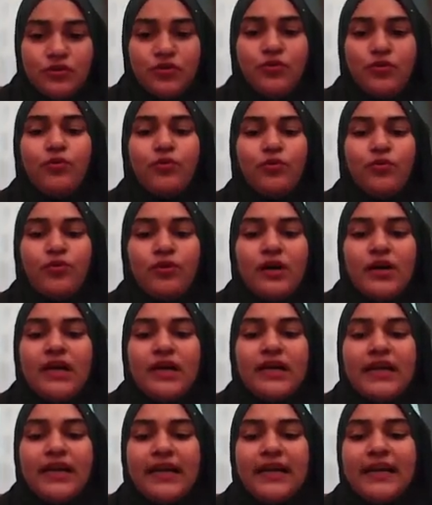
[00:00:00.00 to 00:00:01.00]
So,
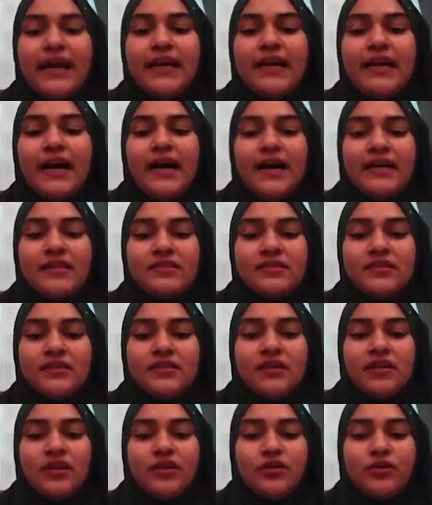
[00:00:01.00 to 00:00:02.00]
can I
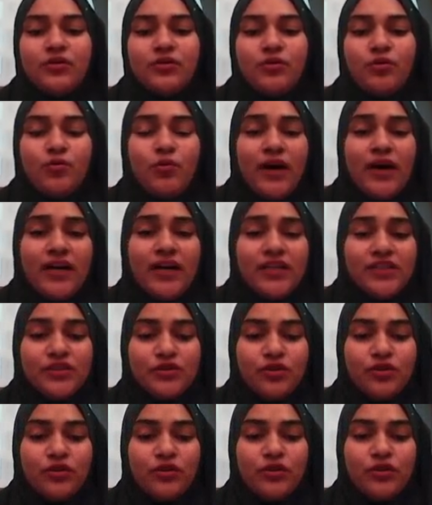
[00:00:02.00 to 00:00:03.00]
ask you
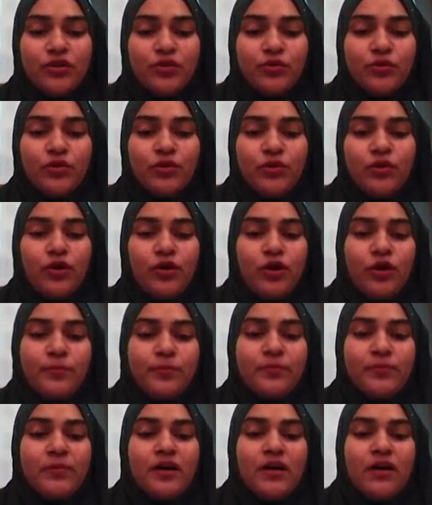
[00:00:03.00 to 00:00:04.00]
why should
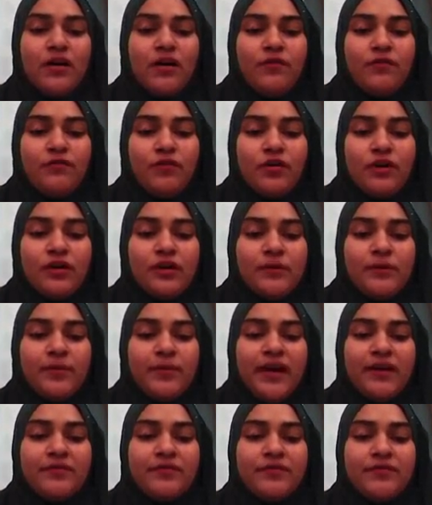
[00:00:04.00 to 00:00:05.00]
you opt
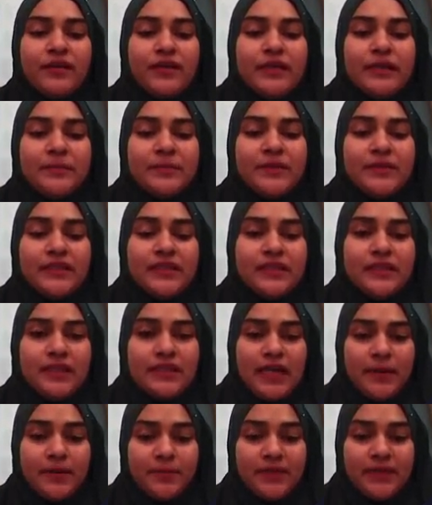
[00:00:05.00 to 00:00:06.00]
for a private
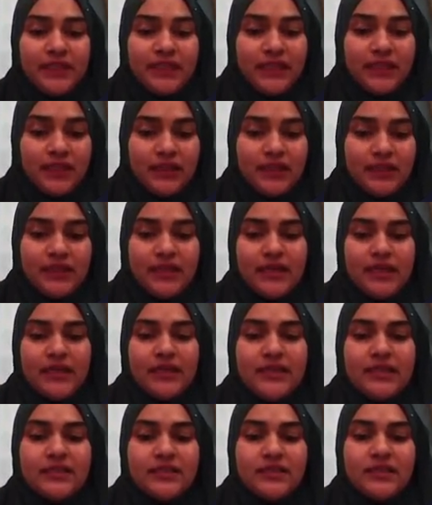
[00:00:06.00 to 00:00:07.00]
limited company
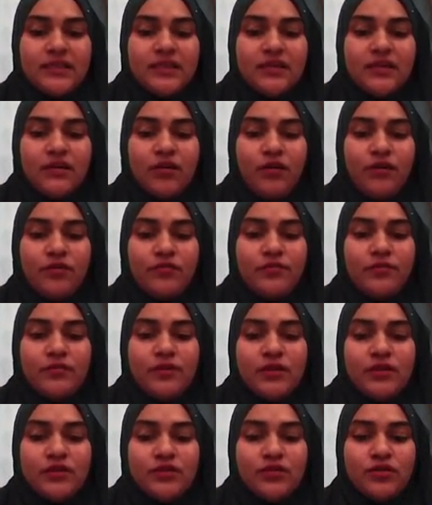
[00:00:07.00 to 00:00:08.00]
instead
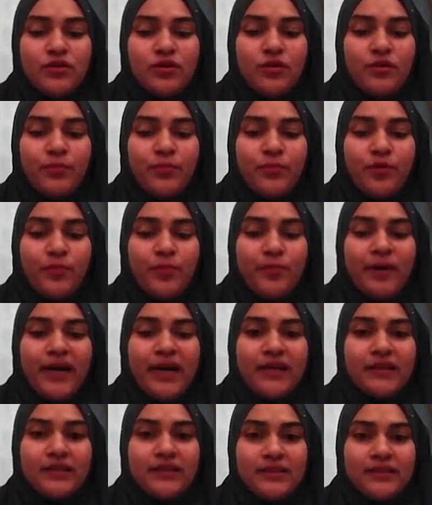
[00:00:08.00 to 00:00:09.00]
of sole
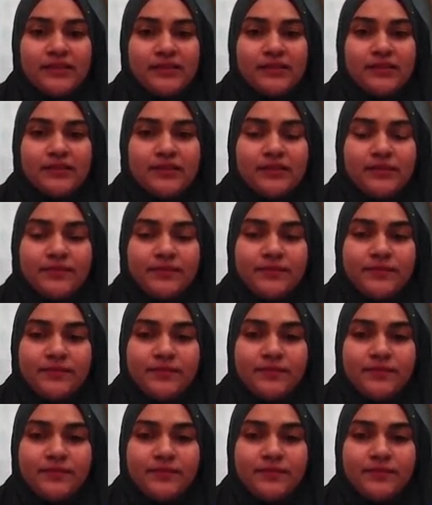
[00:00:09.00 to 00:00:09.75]
proprietor?